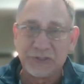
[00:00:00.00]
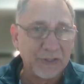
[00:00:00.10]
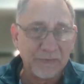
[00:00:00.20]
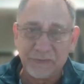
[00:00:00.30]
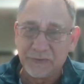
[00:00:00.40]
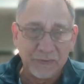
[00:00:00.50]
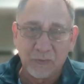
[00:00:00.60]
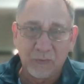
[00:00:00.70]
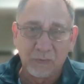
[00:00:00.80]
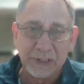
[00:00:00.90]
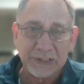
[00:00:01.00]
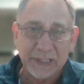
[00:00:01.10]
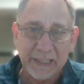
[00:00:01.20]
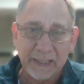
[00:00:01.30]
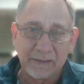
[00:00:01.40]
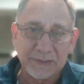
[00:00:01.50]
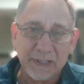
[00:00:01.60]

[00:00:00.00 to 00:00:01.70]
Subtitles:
churn through all these accounts.